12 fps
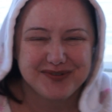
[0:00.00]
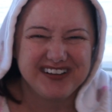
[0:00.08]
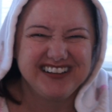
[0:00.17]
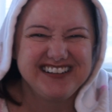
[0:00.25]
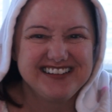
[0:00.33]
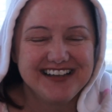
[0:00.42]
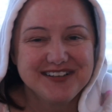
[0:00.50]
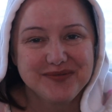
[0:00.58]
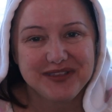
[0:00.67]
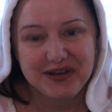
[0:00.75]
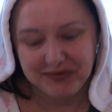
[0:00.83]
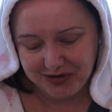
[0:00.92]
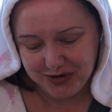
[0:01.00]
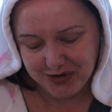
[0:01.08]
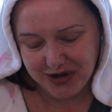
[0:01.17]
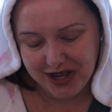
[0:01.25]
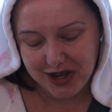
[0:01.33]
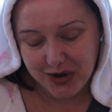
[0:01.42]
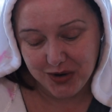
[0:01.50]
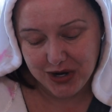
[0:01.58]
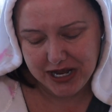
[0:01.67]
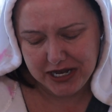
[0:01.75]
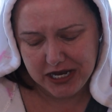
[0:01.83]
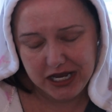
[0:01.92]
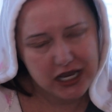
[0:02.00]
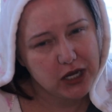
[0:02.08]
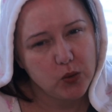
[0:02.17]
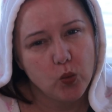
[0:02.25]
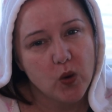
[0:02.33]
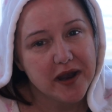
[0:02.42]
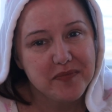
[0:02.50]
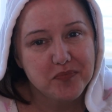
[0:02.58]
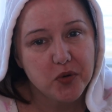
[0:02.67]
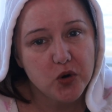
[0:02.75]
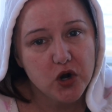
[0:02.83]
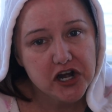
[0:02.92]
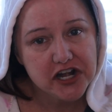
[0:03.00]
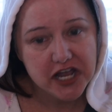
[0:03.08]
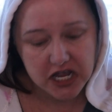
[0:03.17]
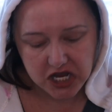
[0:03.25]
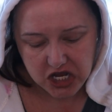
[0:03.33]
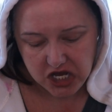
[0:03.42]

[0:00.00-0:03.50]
Well, at least that's what they wrote on a whiteboard